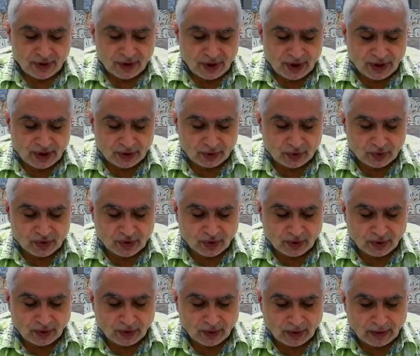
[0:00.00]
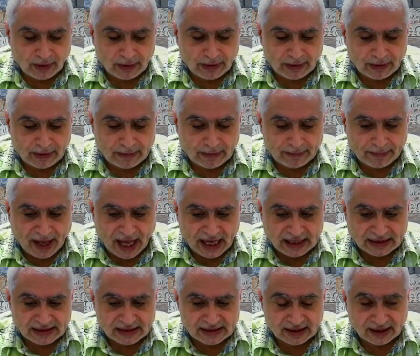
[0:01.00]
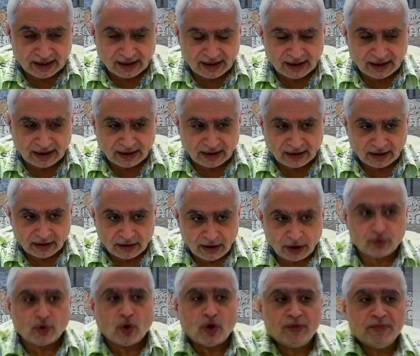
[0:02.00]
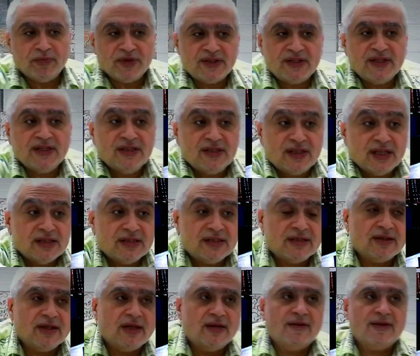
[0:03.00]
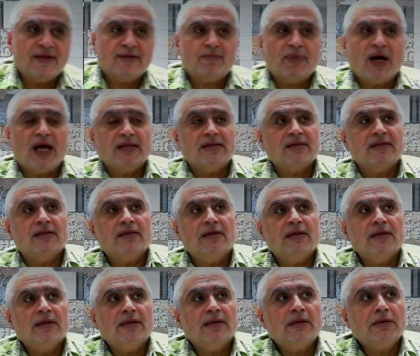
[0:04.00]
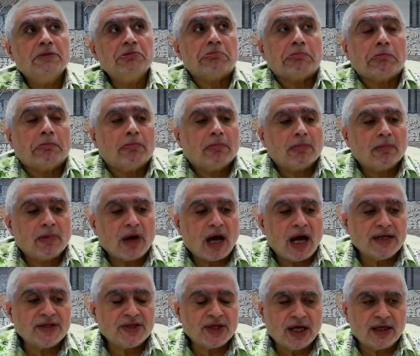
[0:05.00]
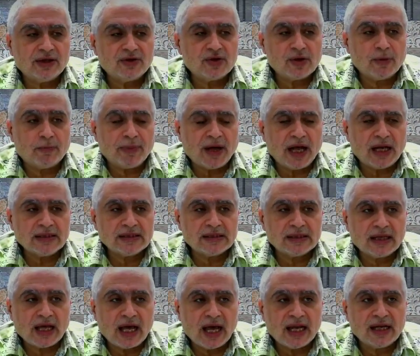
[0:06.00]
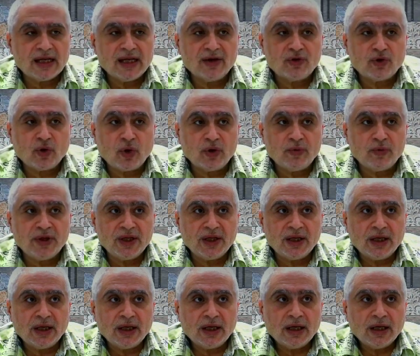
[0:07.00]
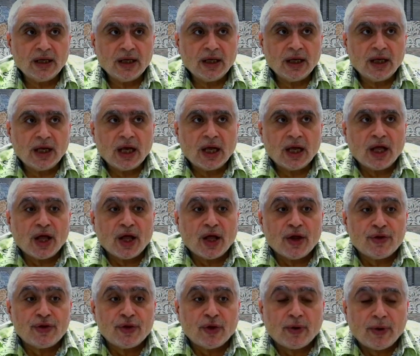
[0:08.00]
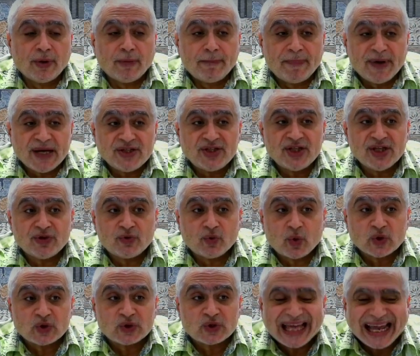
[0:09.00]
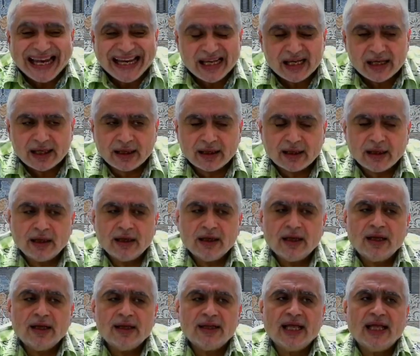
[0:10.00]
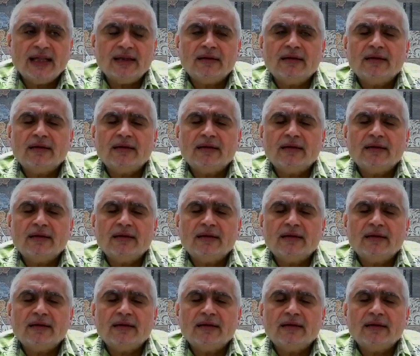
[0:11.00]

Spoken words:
to the pulse reading. He told me, see this pulse. I checked the pulse, and he told me the patient was telling that